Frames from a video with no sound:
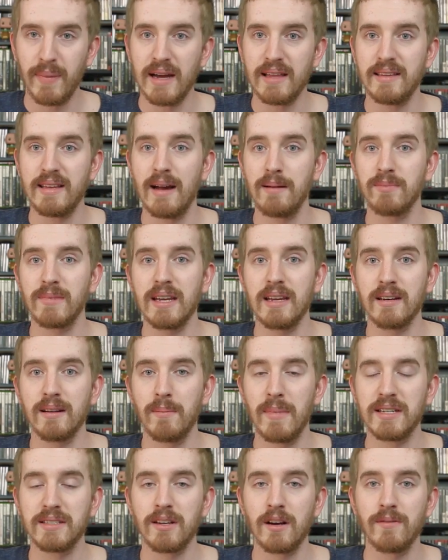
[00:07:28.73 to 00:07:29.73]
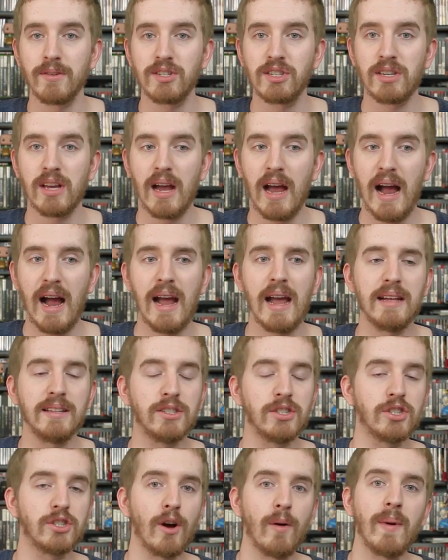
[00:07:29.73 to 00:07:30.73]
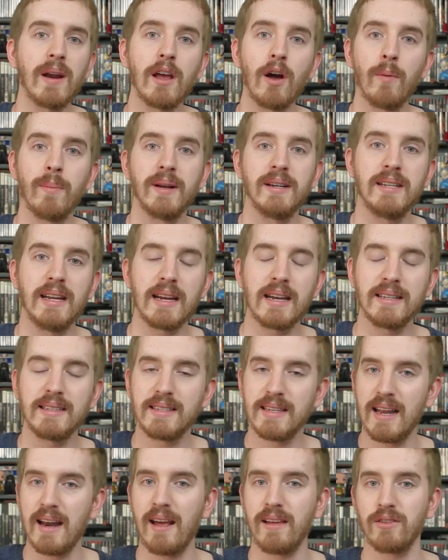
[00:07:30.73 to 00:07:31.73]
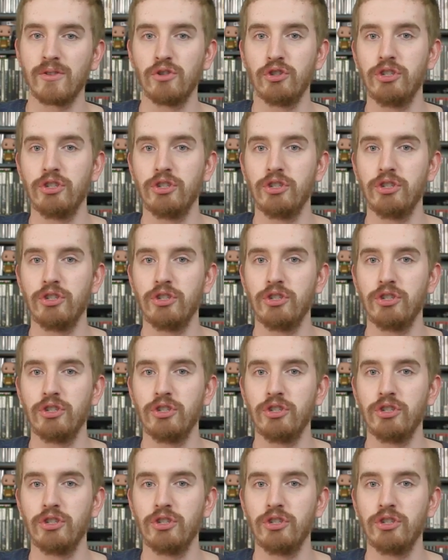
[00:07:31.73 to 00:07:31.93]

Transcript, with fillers: By the time of the end of my service, I had so many open tickets that either